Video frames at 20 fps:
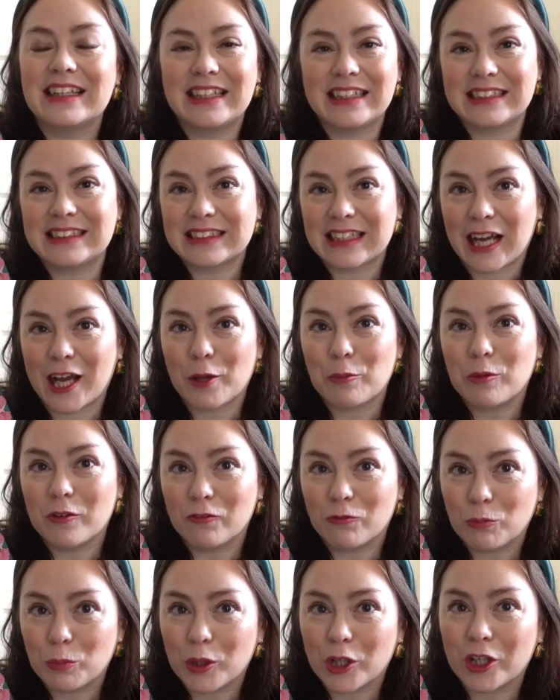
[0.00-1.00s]
this type
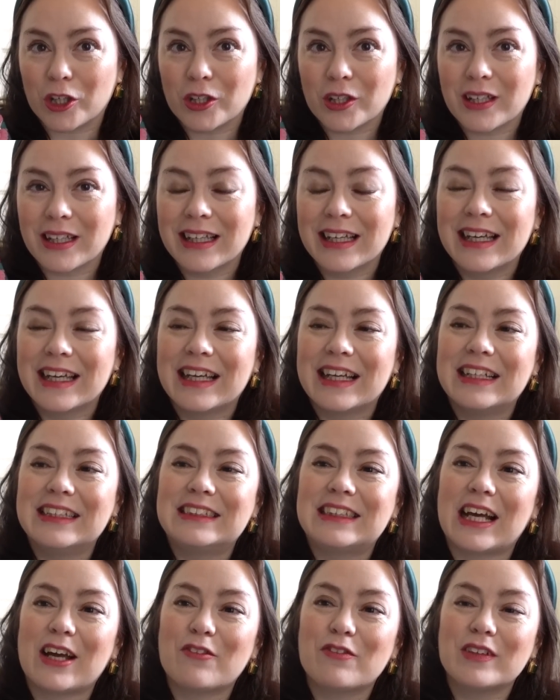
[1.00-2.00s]
of book. It
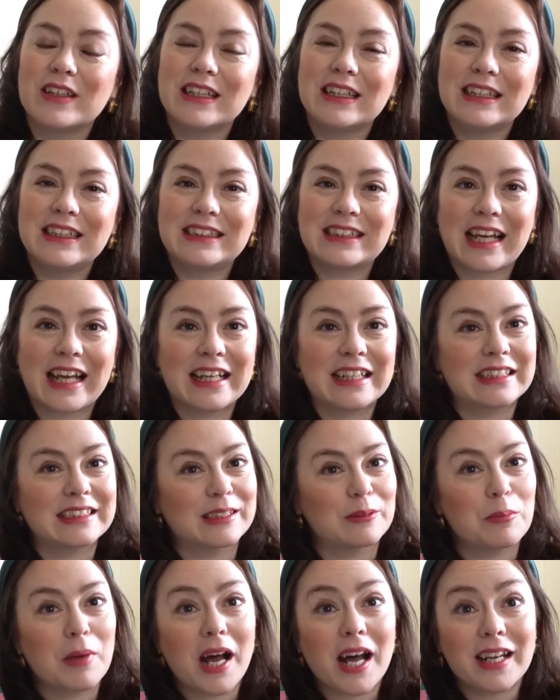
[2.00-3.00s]
definitely takes
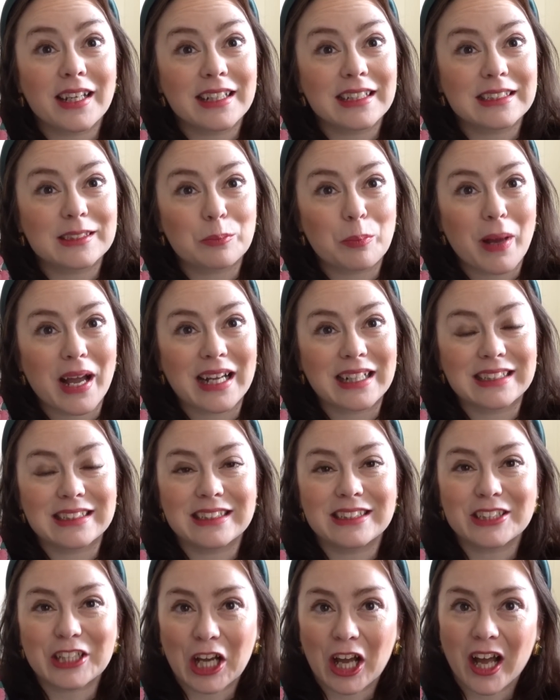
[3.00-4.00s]
some
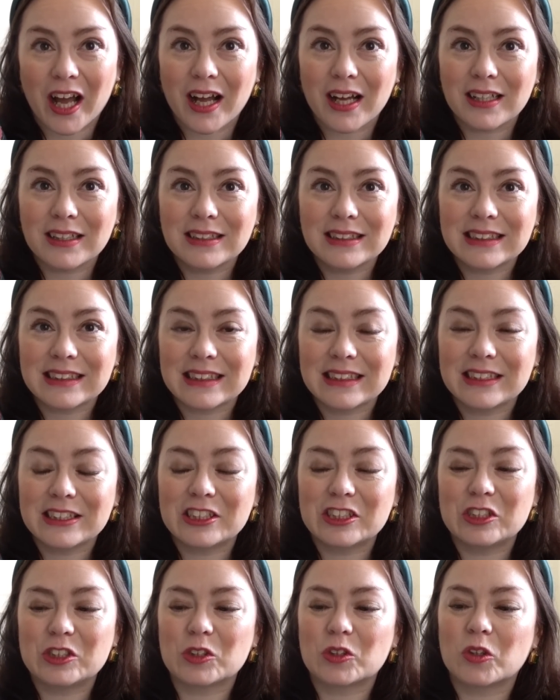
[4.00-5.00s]
unexpected turns in the
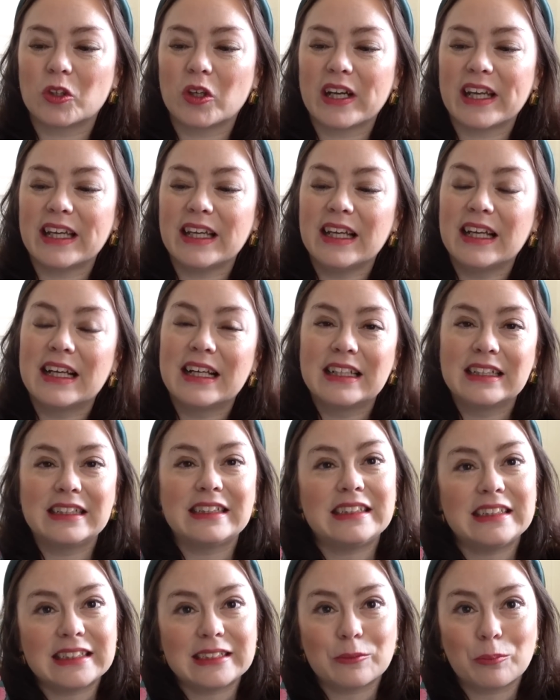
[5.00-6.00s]
story.
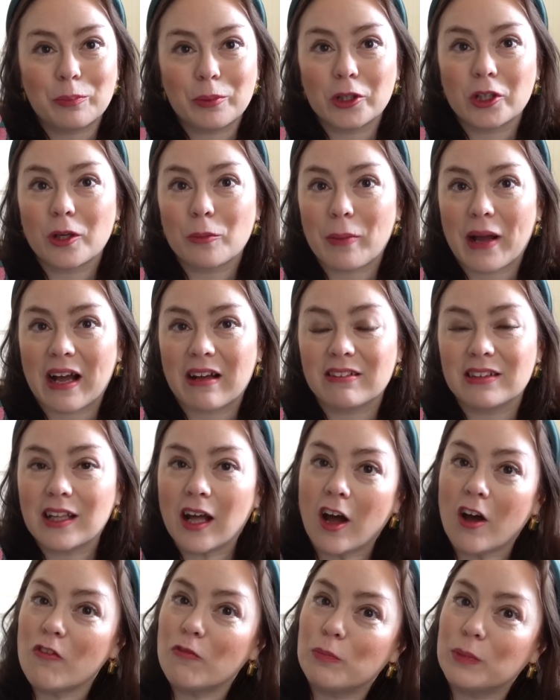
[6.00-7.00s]
This is a book about
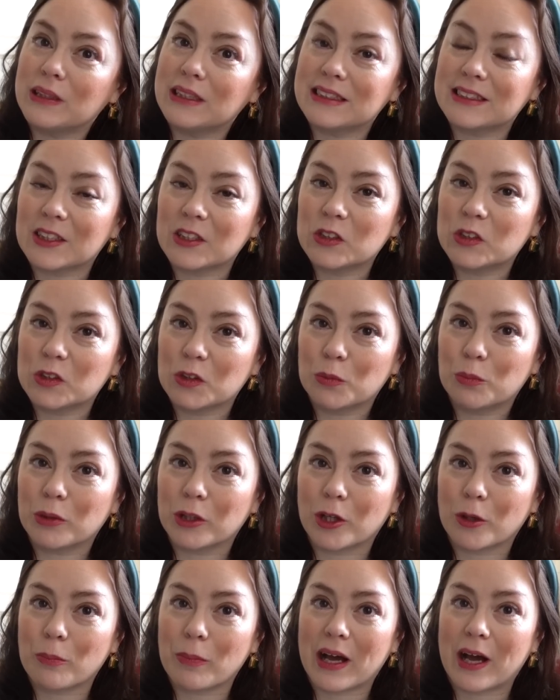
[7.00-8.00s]
love, but it's also a
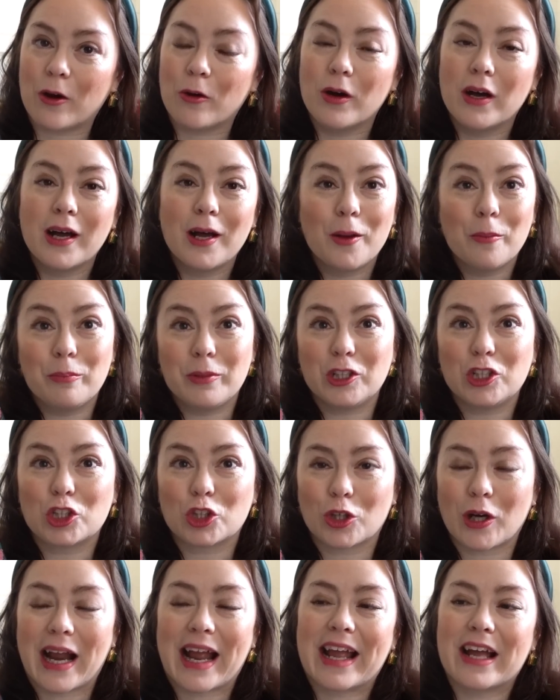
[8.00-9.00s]
book about
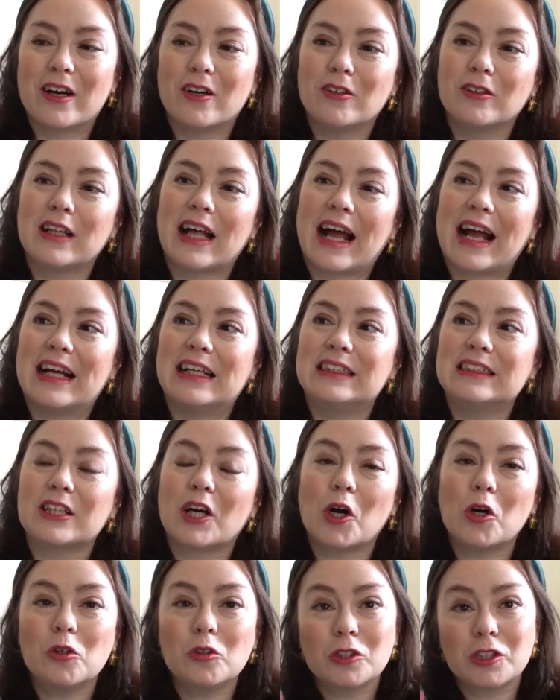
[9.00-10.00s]
betrayal, and
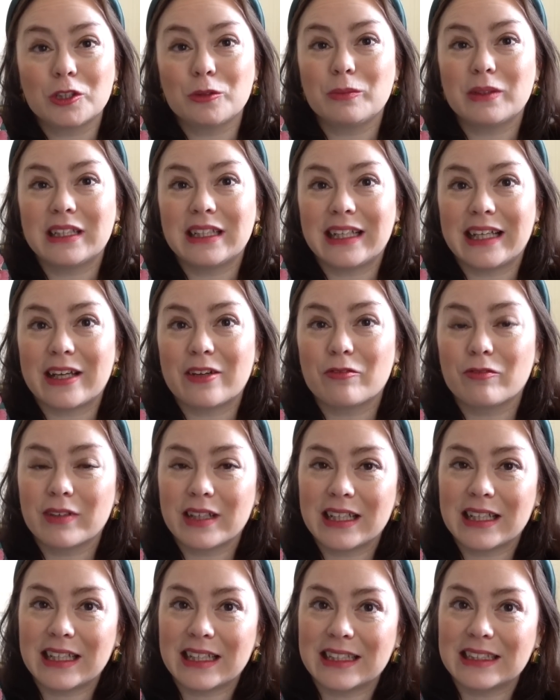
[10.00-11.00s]
ultimately it
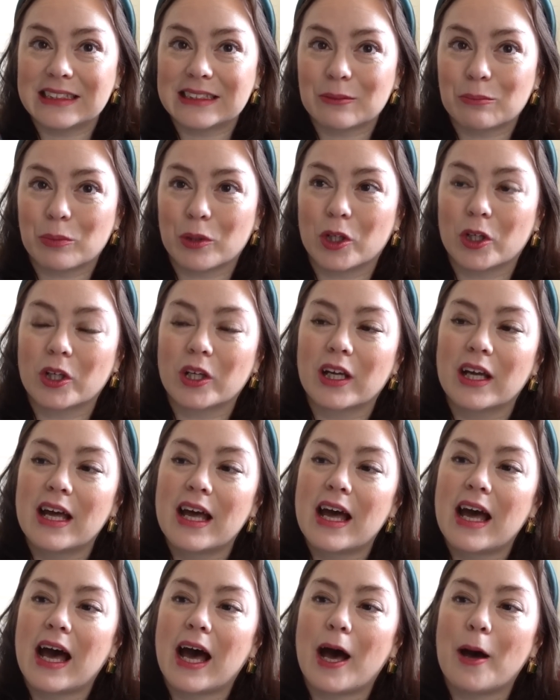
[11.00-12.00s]
really is a book
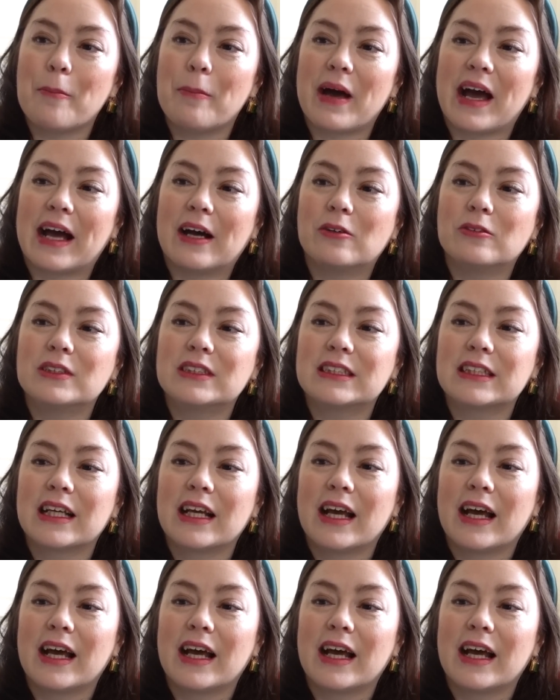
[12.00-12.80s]
about